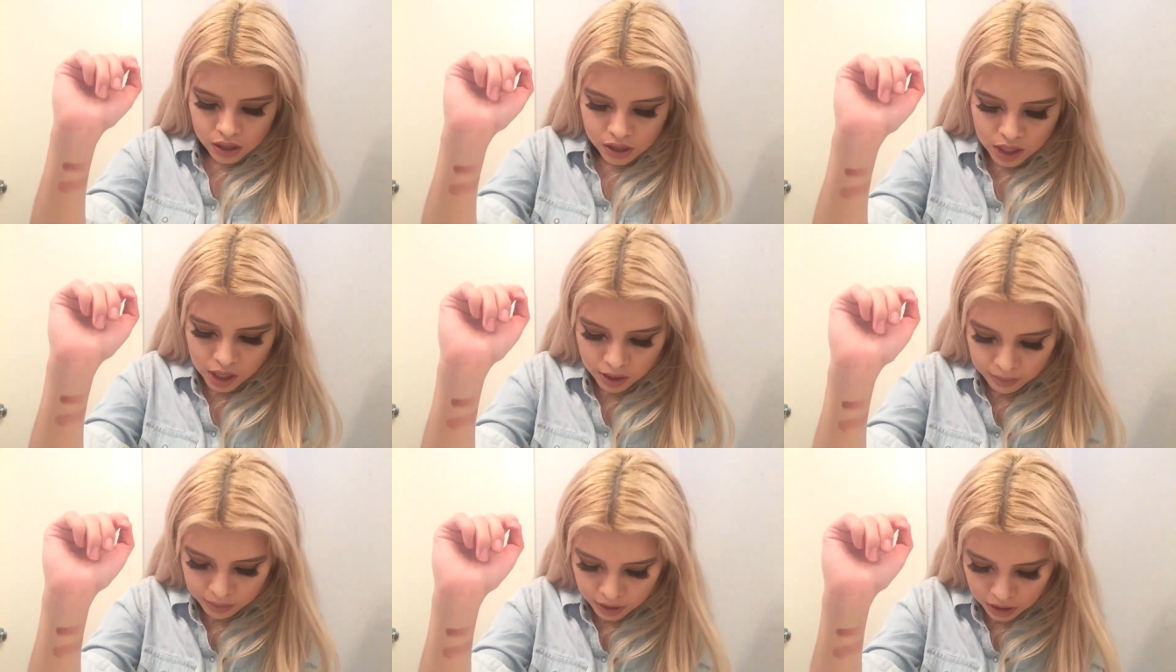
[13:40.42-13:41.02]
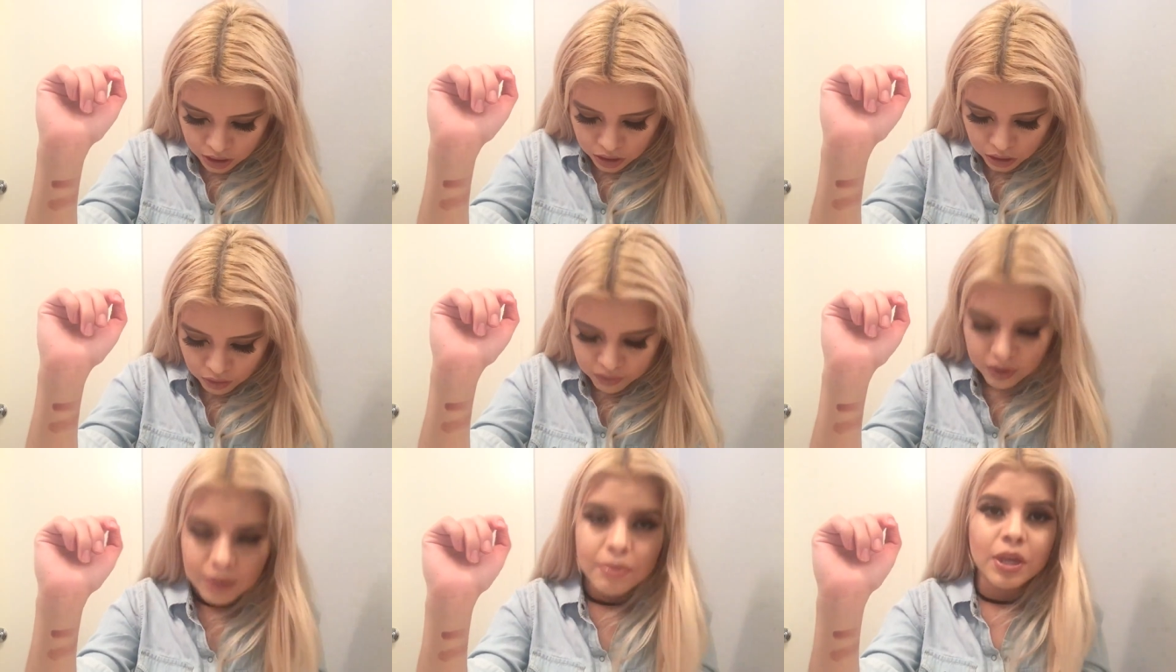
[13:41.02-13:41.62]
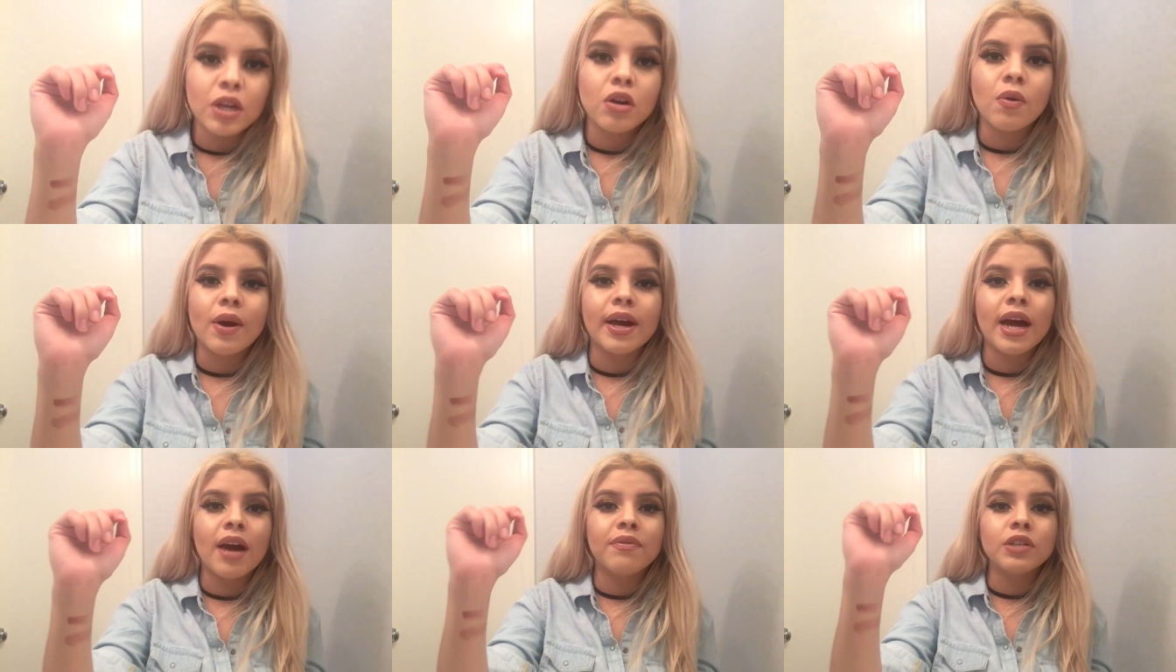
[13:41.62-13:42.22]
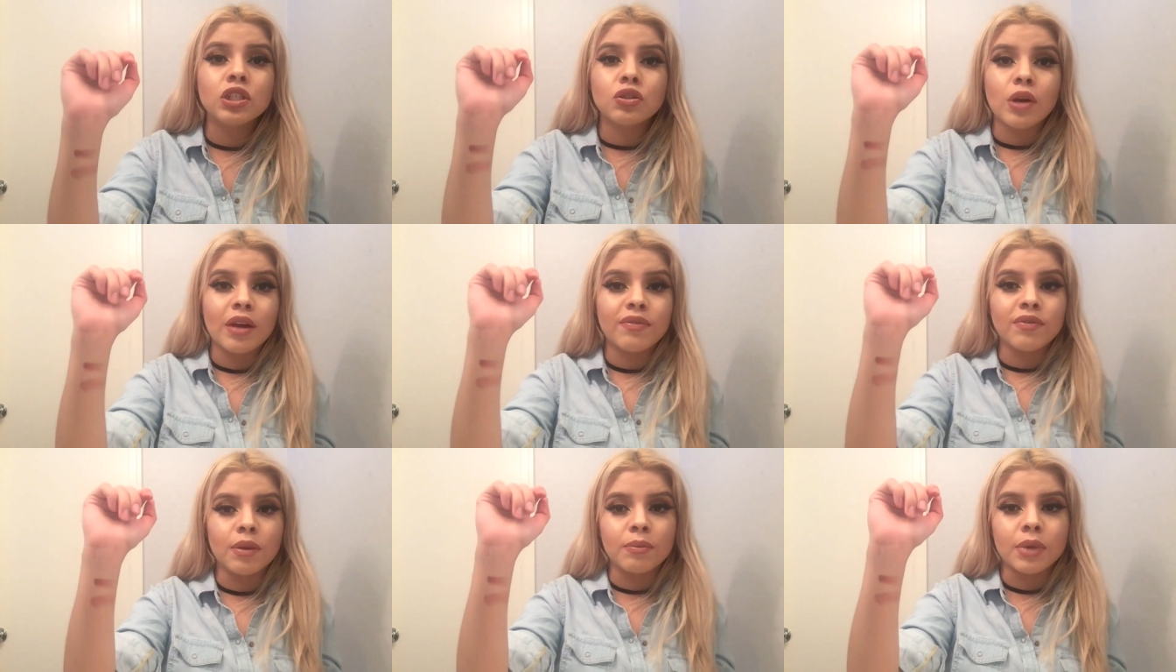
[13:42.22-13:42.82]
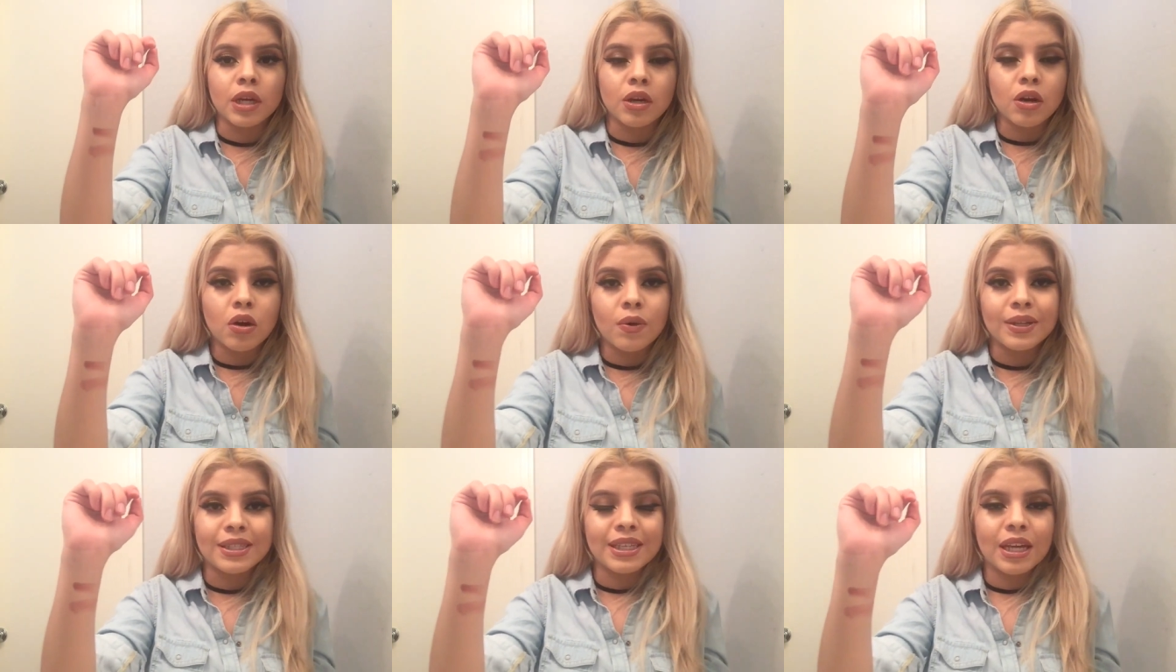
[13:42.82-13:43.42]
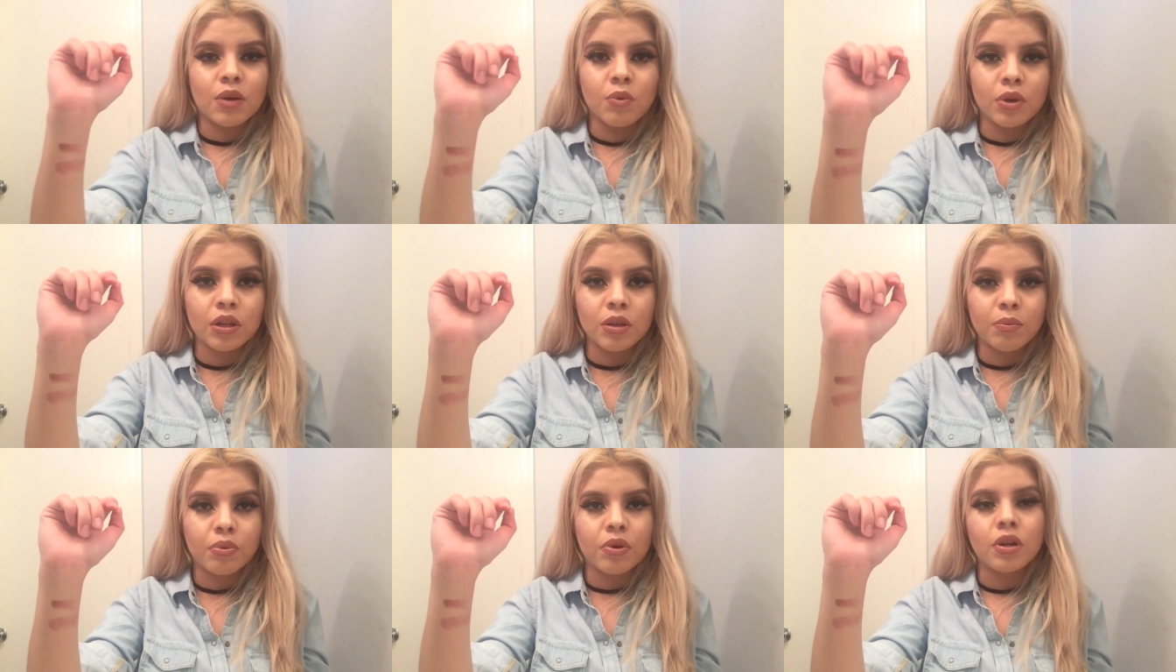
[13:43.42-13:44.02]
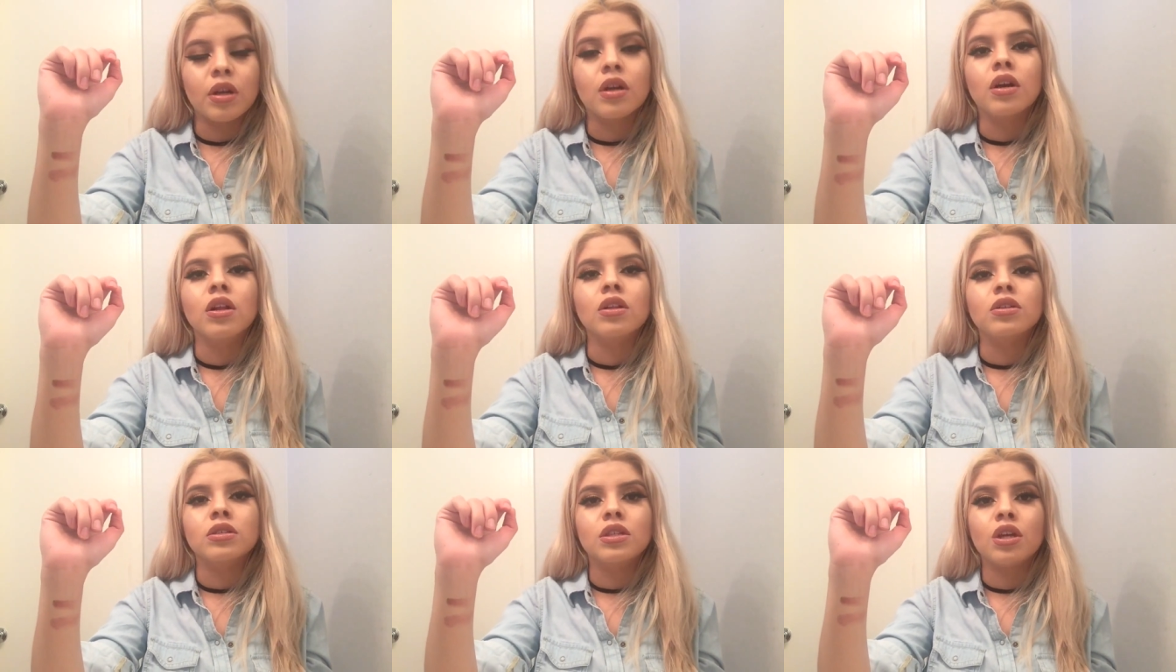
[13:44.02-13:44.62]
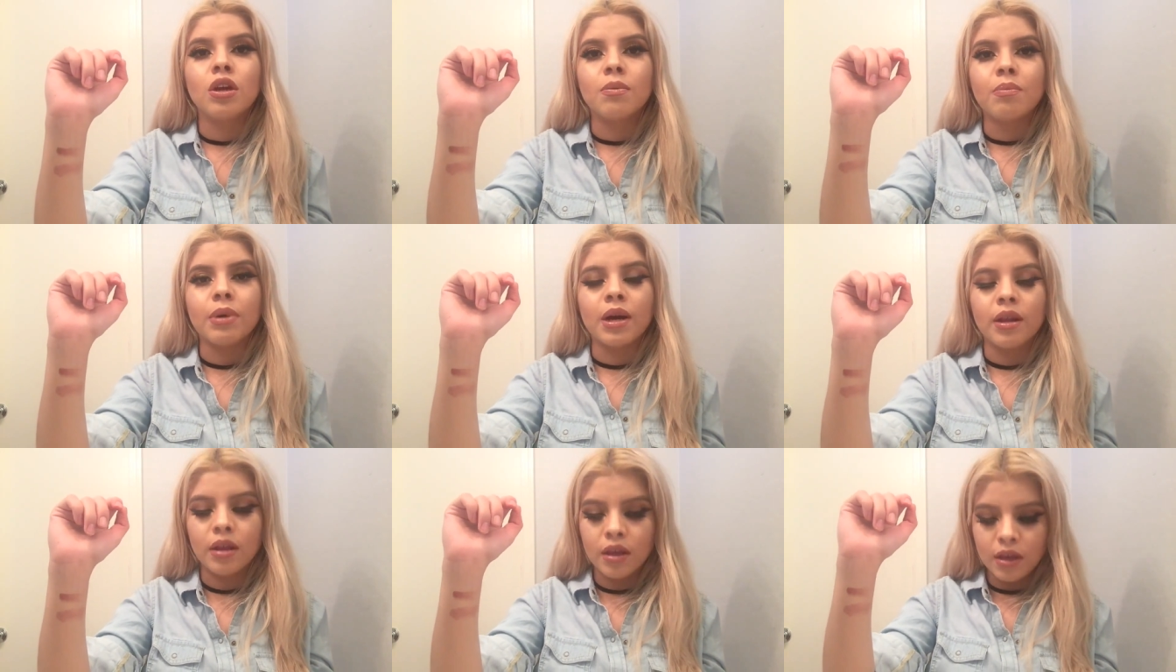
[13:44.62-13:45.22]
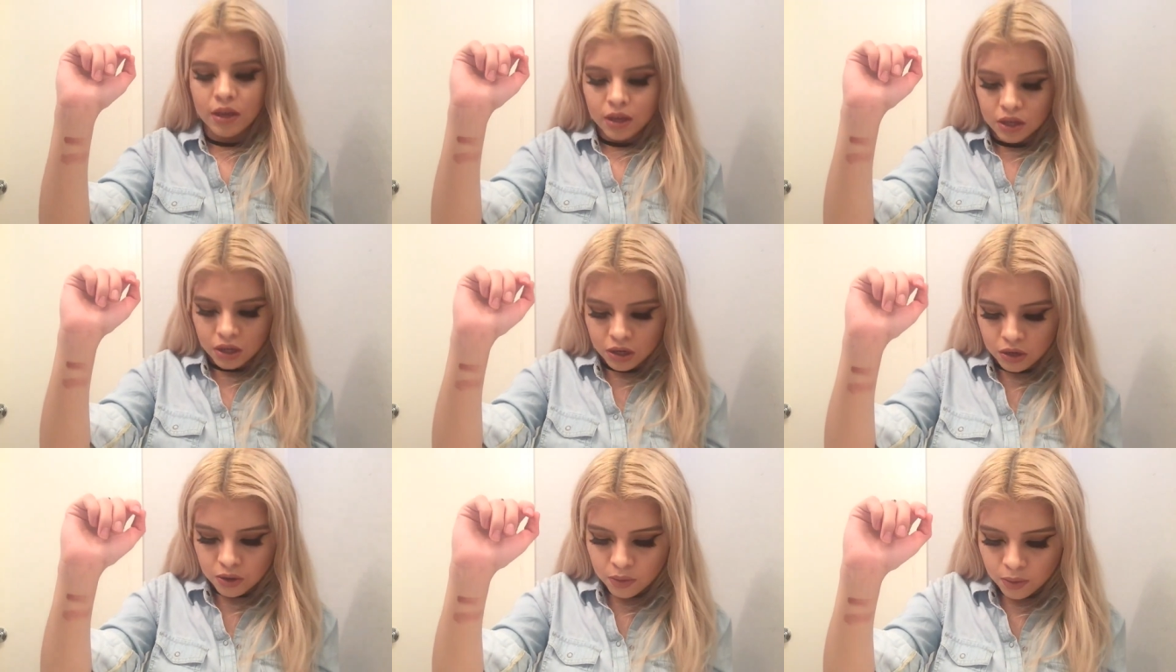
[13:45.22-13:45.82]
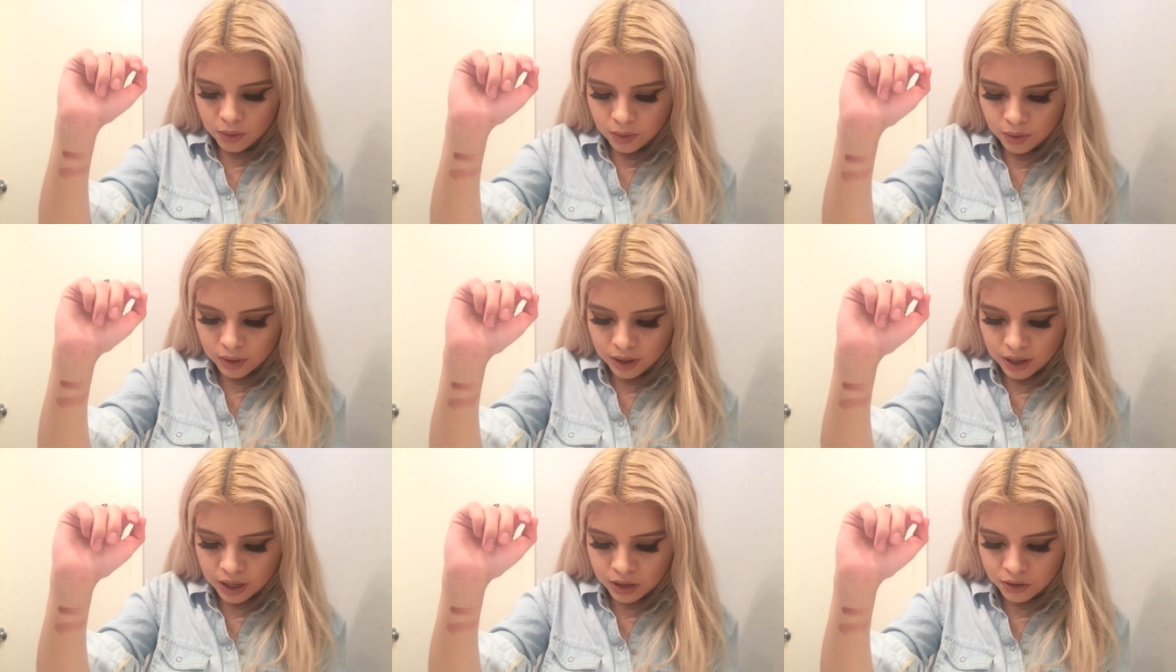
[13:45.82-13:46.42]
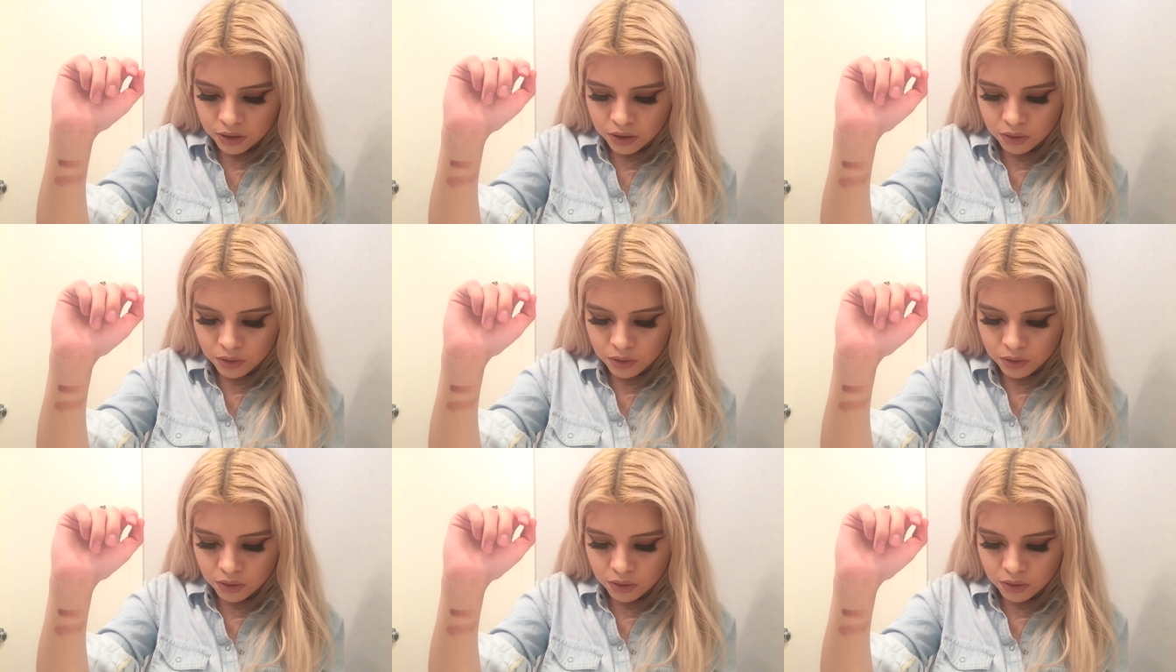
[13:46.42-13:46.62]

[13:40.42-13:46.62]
Now I'm going to do Flamingo. I haven't tried Flamingo. It's like one of the pretty colors here, but, you know, I don't